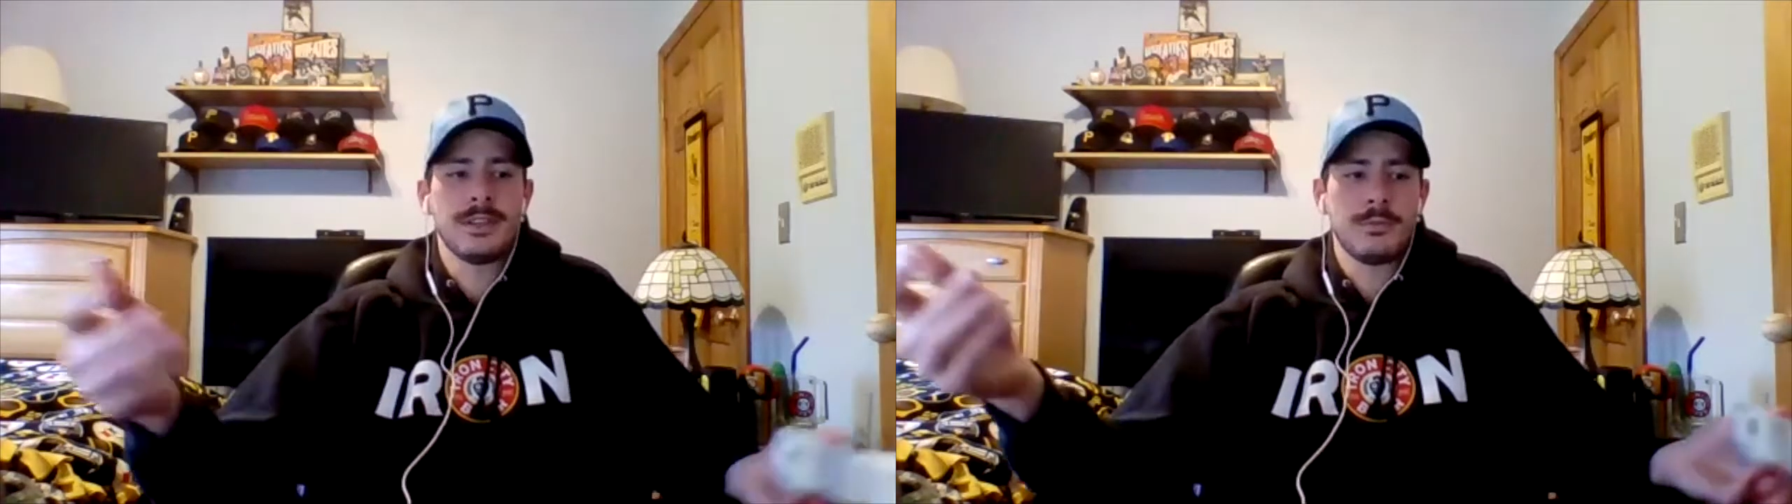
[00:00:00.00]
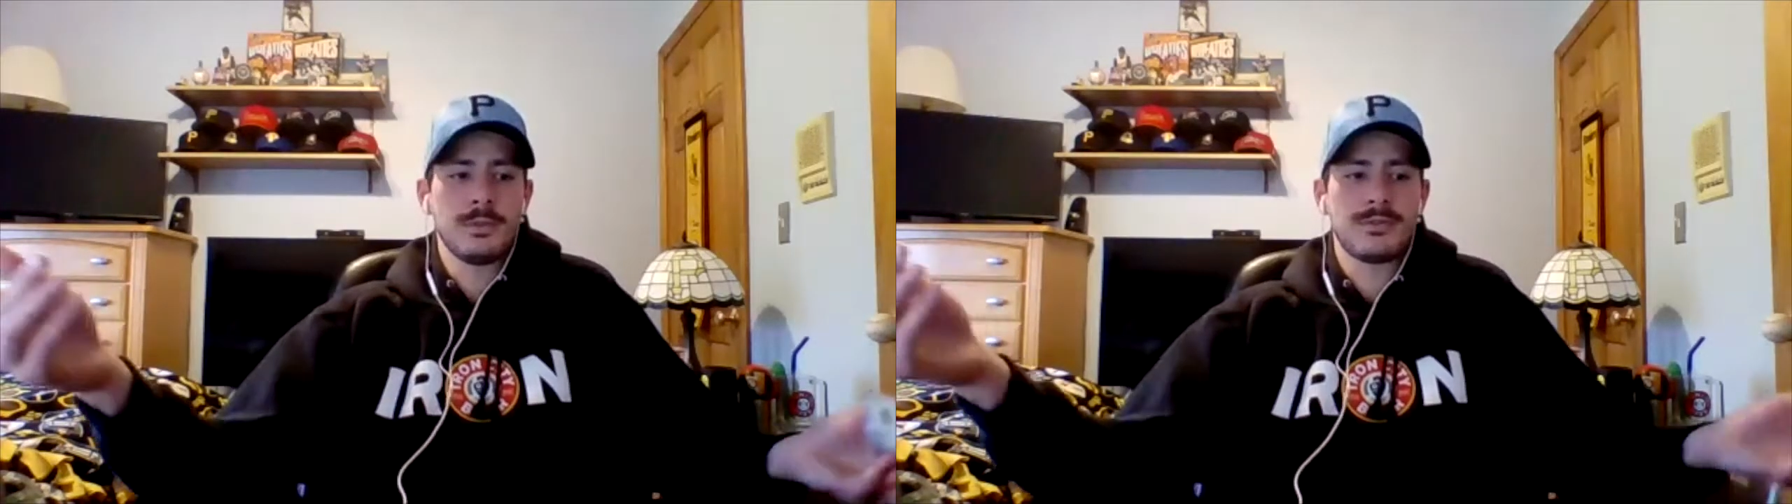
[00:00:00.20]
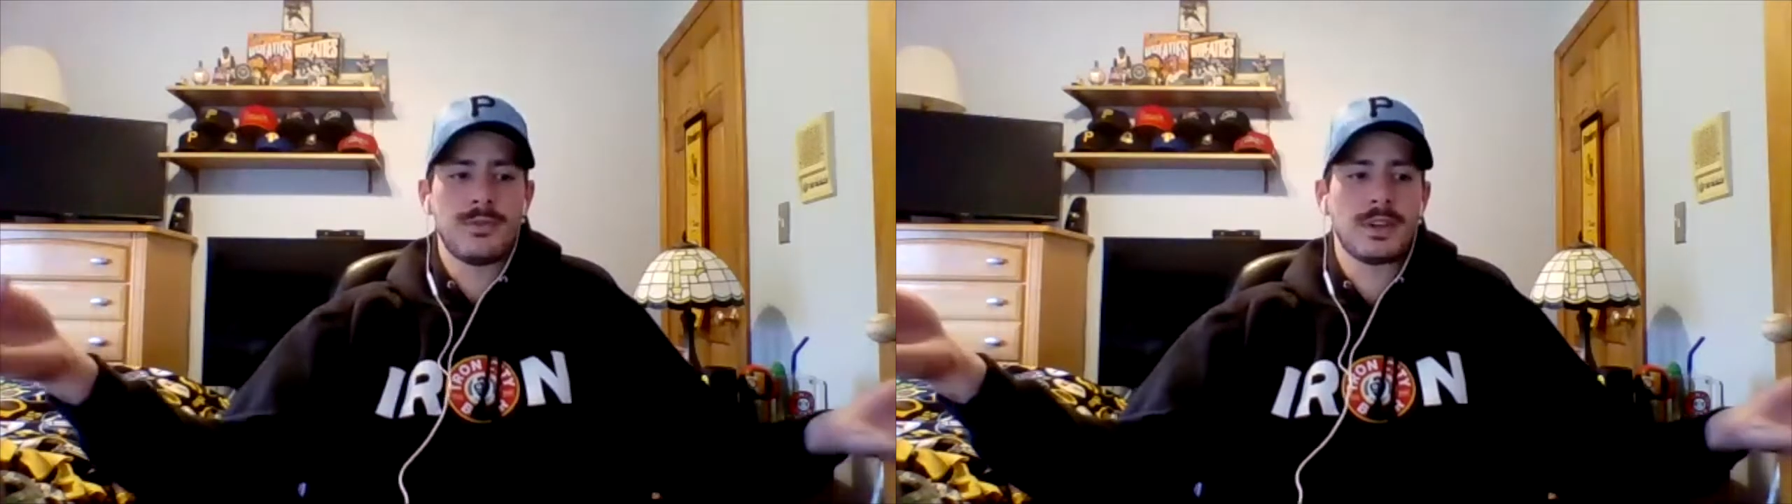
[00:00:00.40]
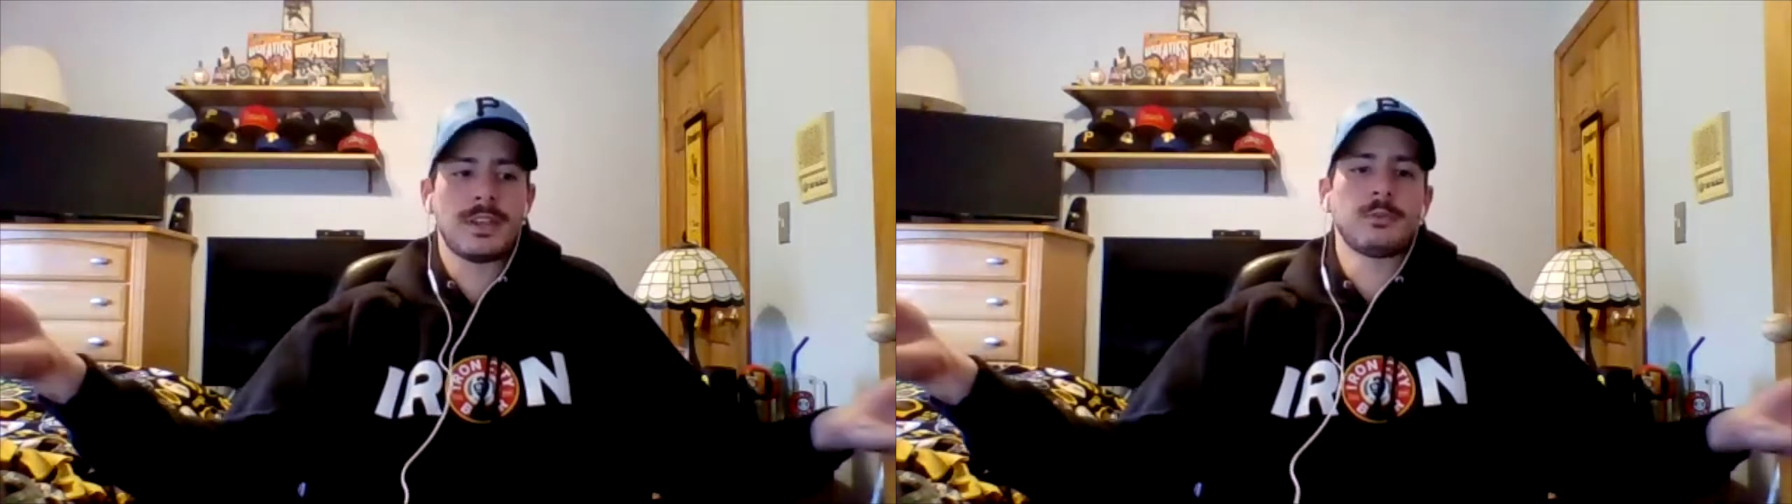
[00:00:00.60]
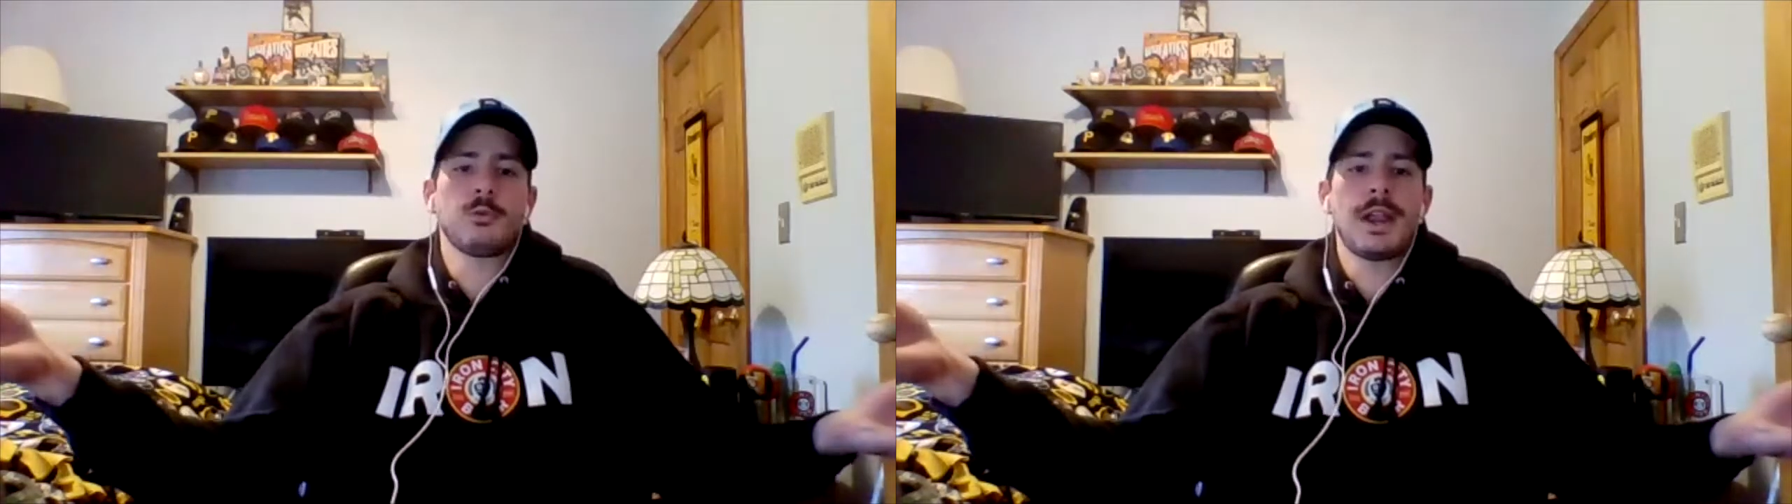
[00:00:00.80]
it was
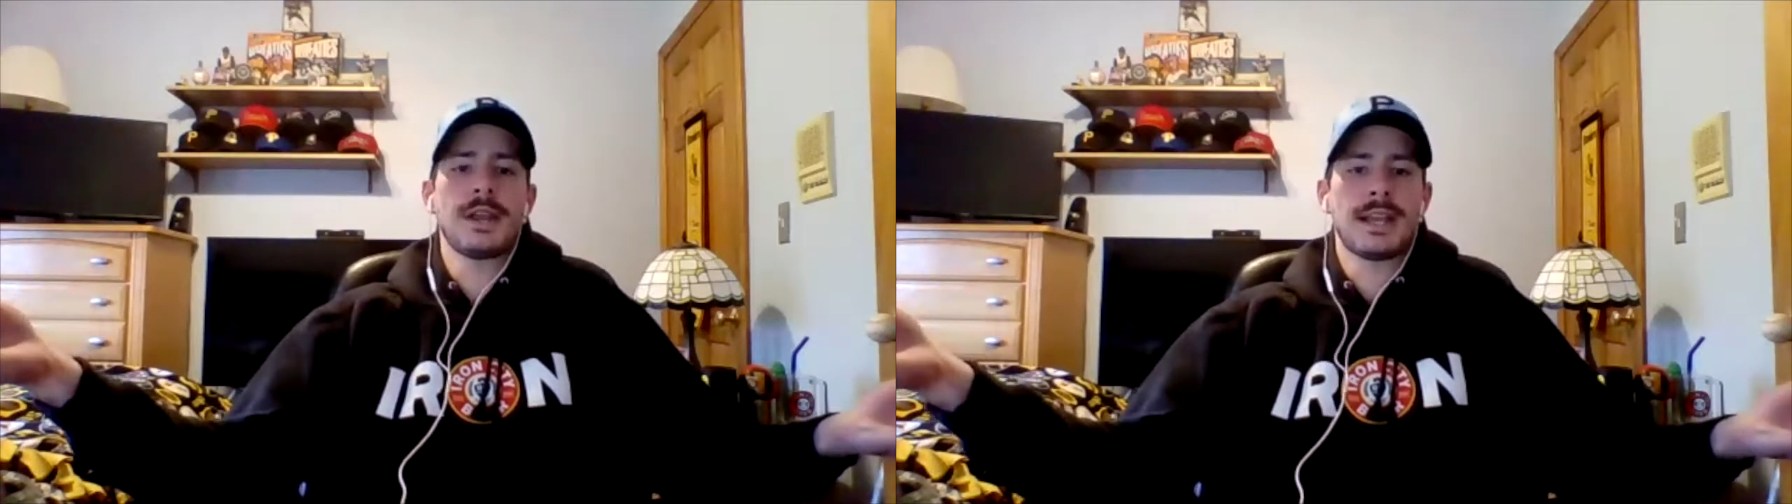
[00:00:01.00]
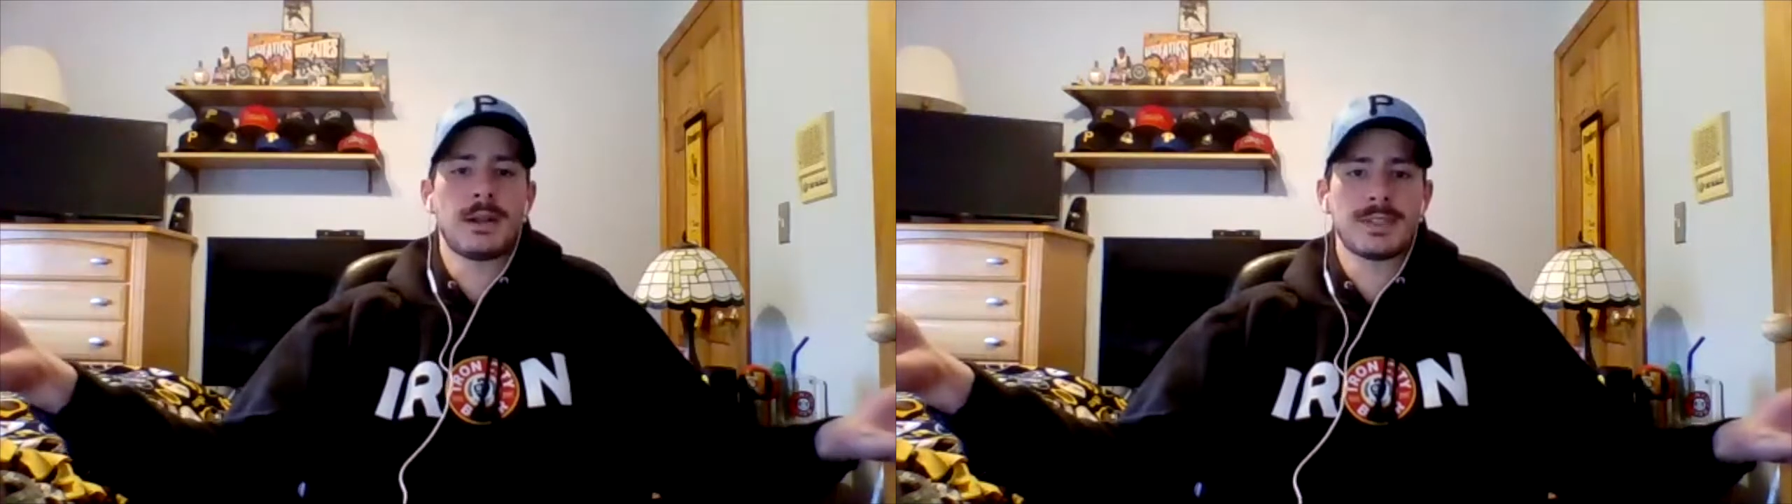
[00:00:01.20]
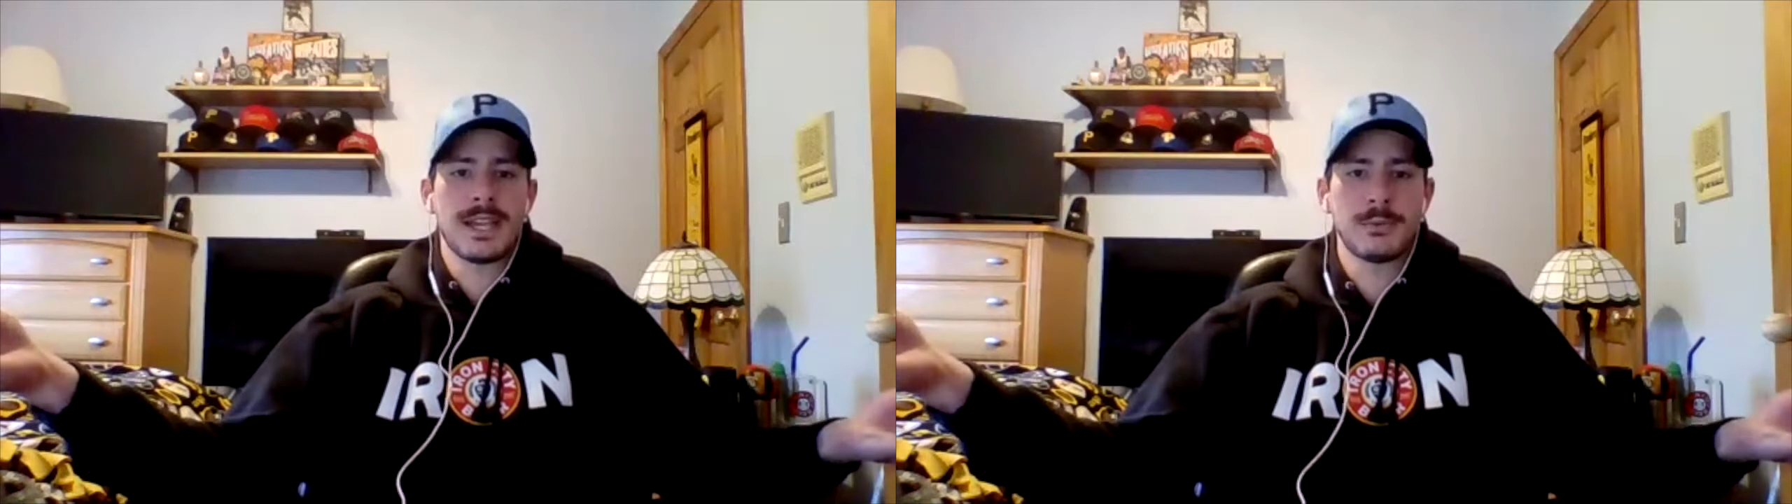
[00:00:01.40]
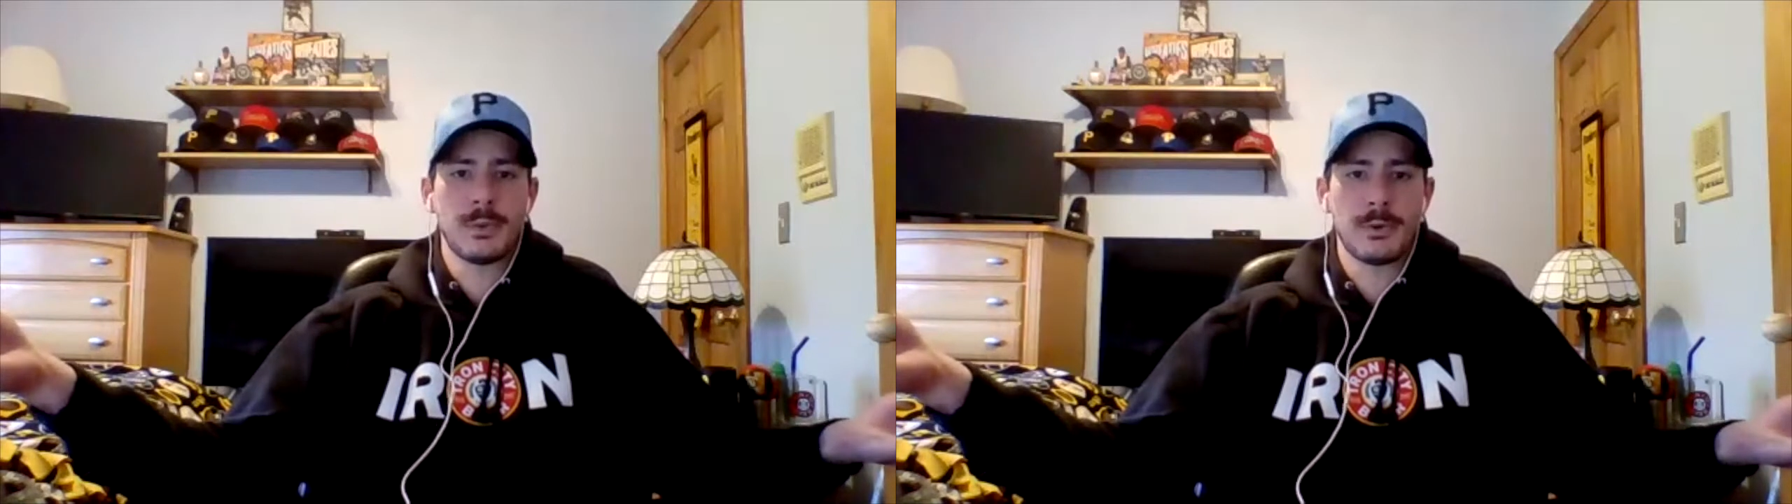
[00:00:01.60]
fucking raining outside and we